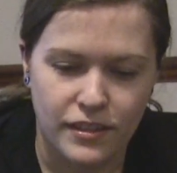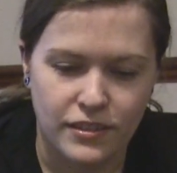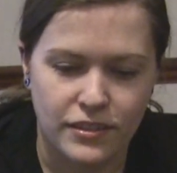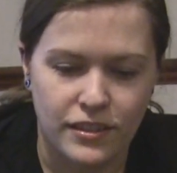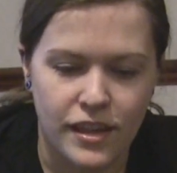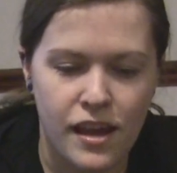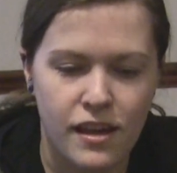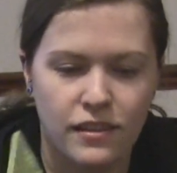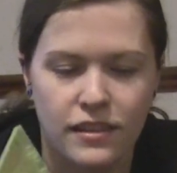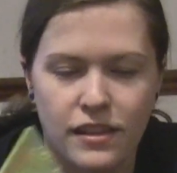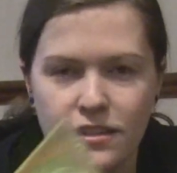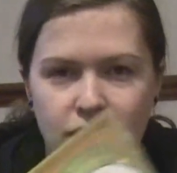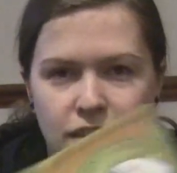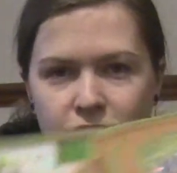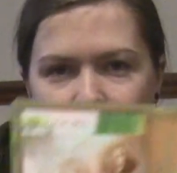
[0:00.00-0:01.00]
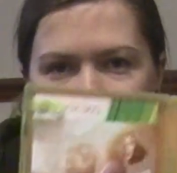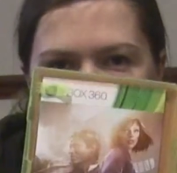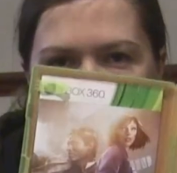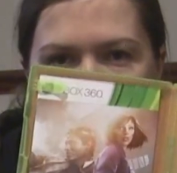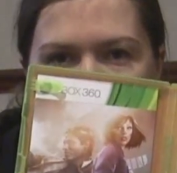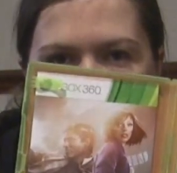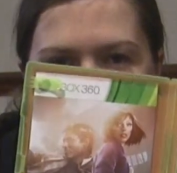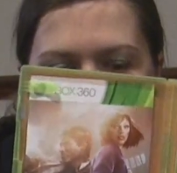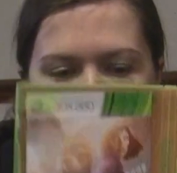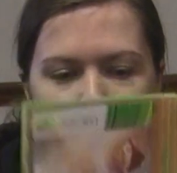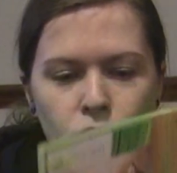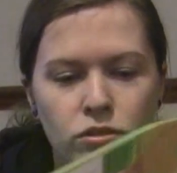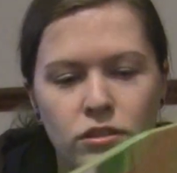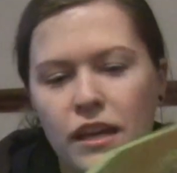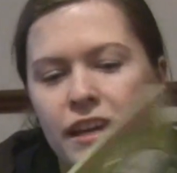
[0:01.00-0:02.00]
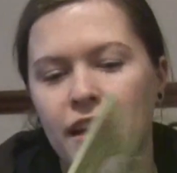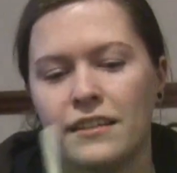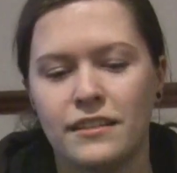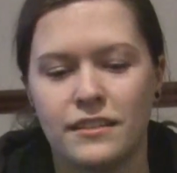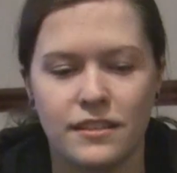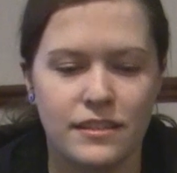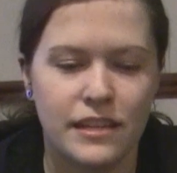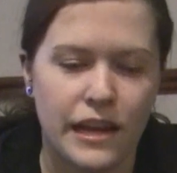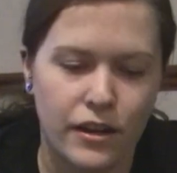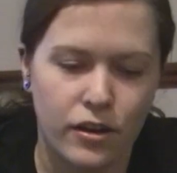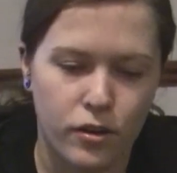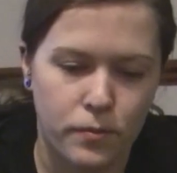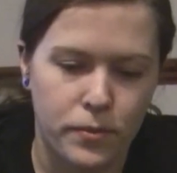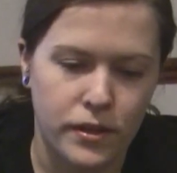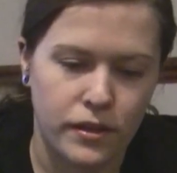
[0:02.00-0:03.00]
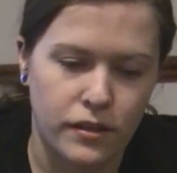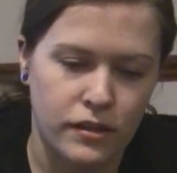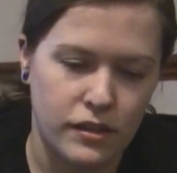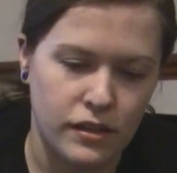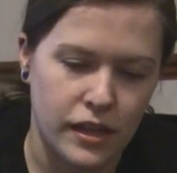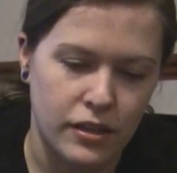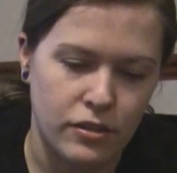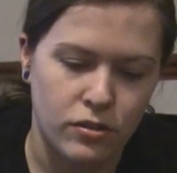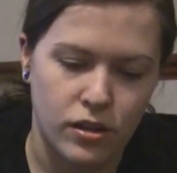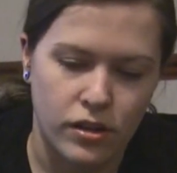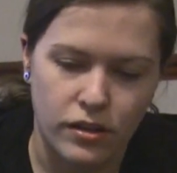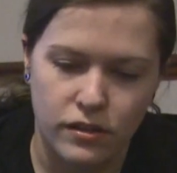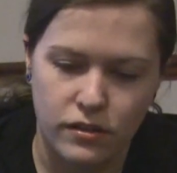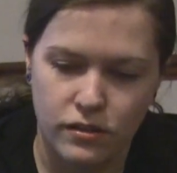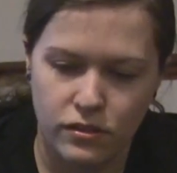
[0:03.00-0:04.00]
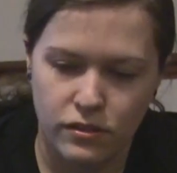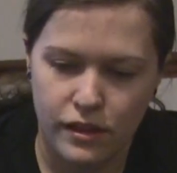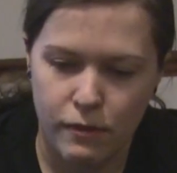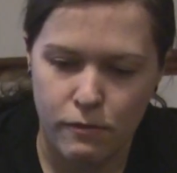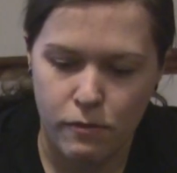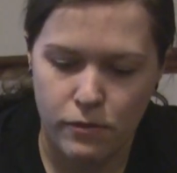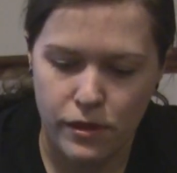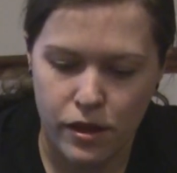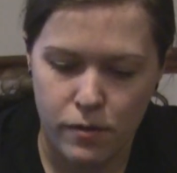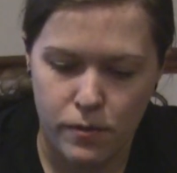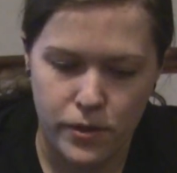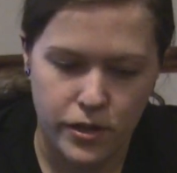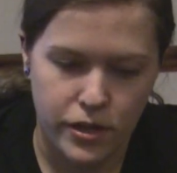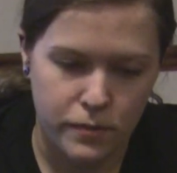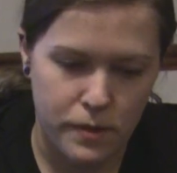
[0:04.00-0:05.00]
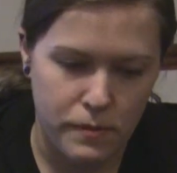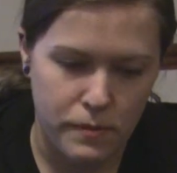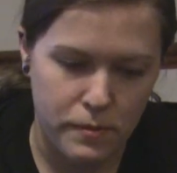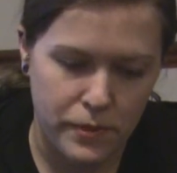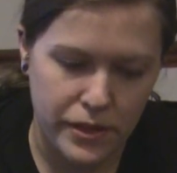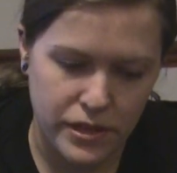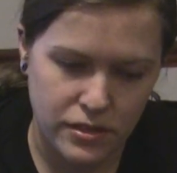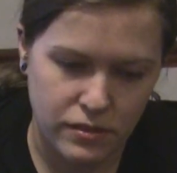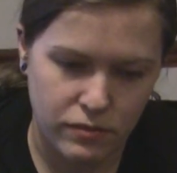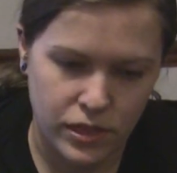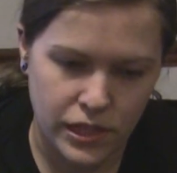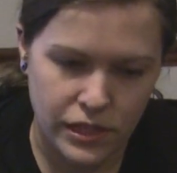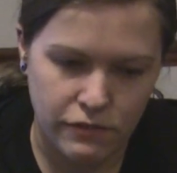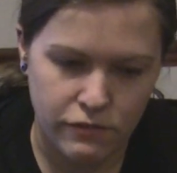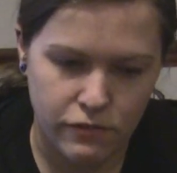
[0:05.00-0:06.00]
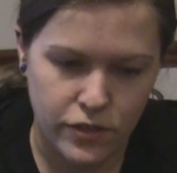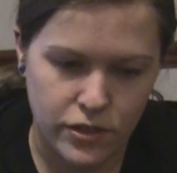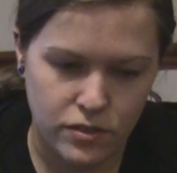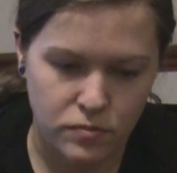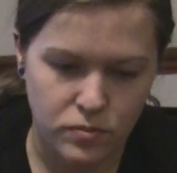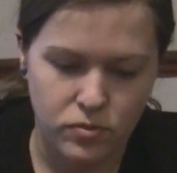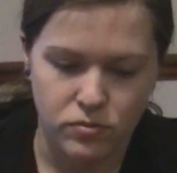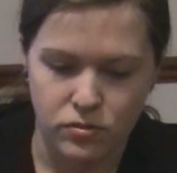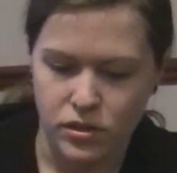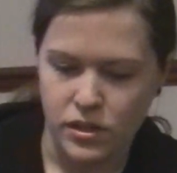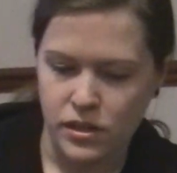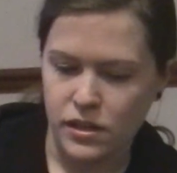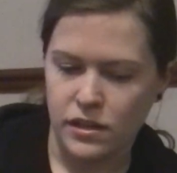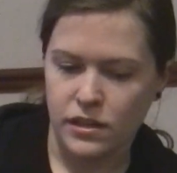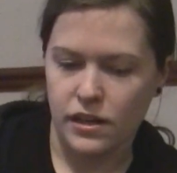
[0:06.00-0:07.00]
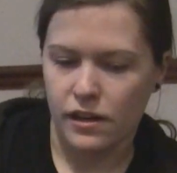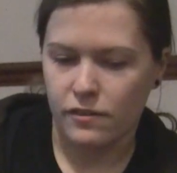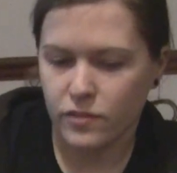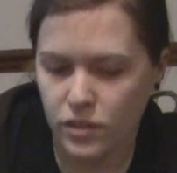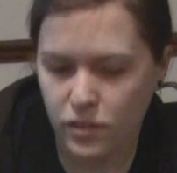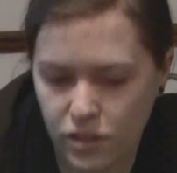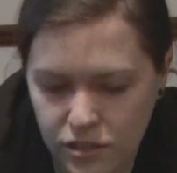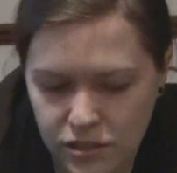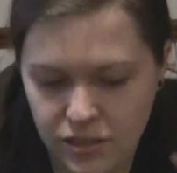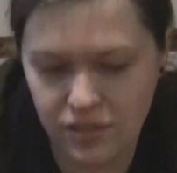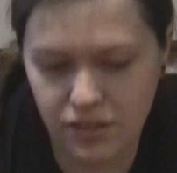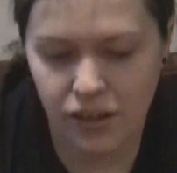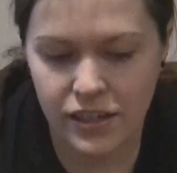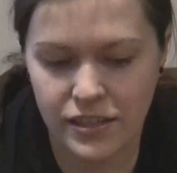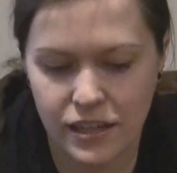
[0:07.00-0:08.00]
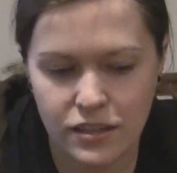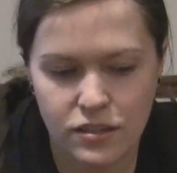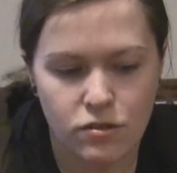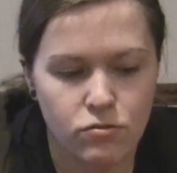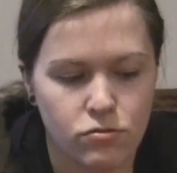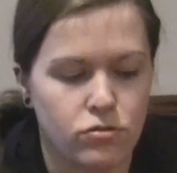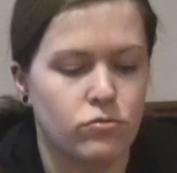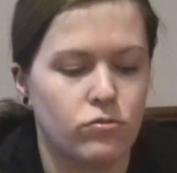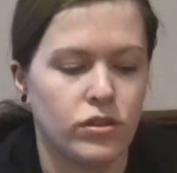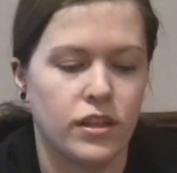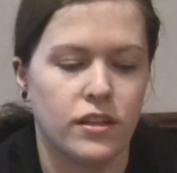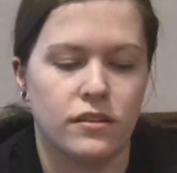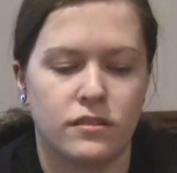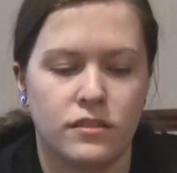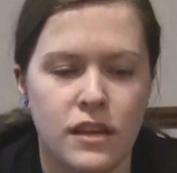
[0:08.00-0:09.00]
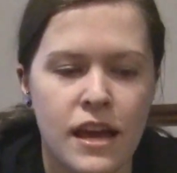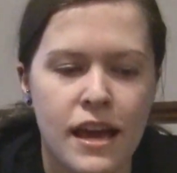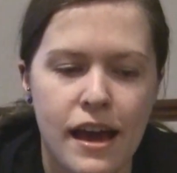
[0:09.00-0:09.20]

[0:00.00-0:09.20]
So yeah, there's the standard copy. Of course, I guess it's the standard copy, like you can't get one without a barcode maybe because of the reversible cover, because it's identical to all the others.